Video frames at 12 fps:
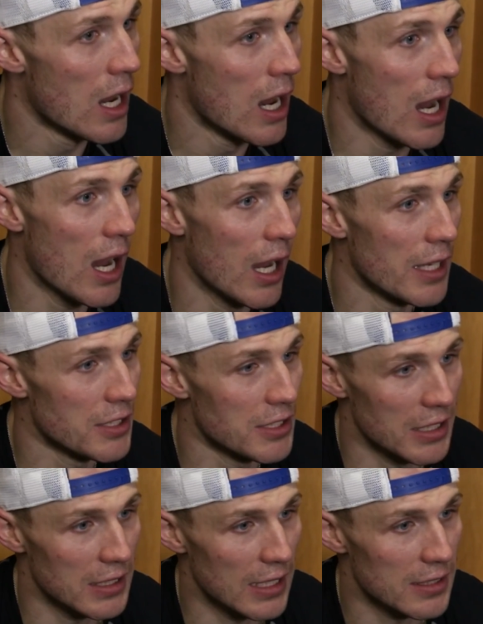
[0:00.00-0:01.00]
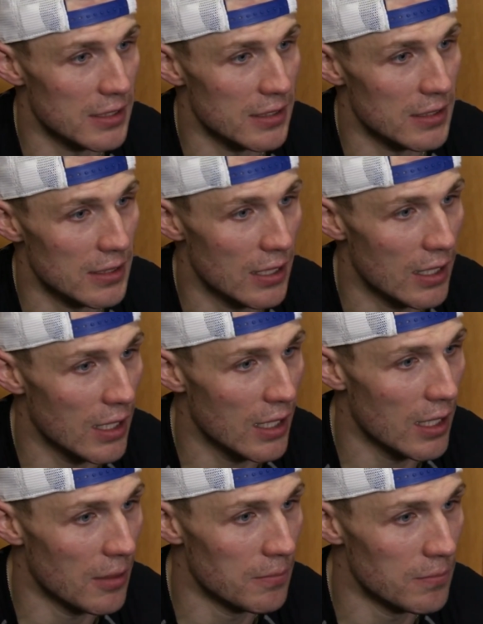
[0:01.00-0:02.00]
I just think that's, you
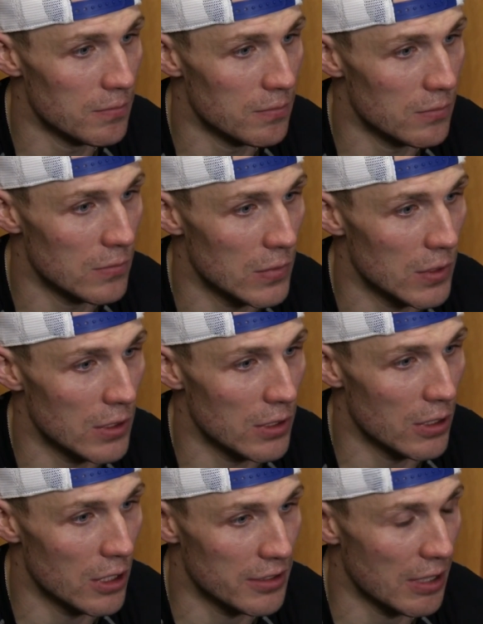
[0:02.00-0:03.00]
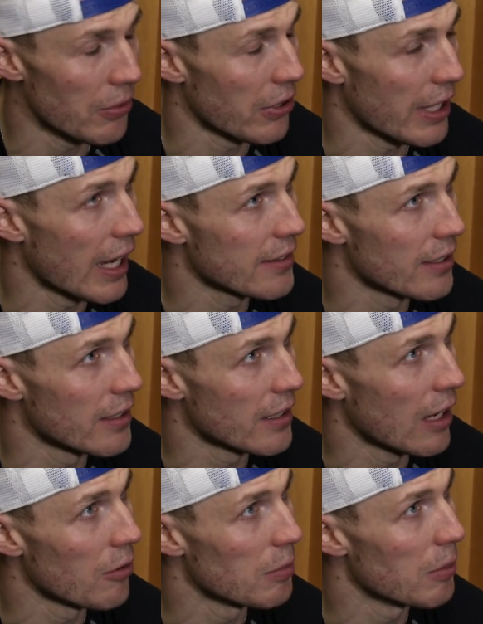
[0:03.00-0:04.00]
know, a tip of the cap to
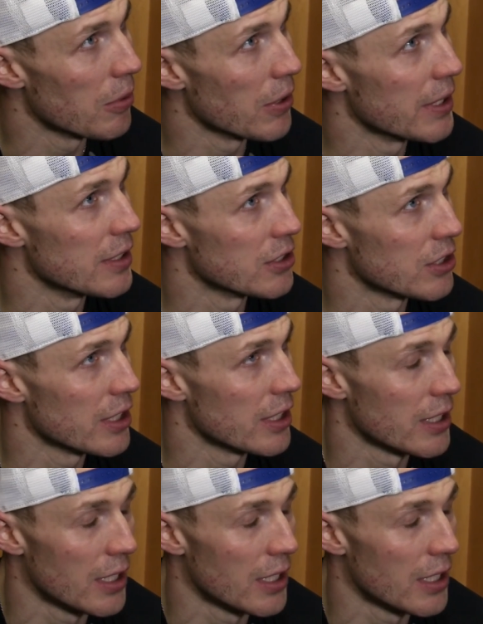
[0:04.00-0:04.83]
how we've been playing this year.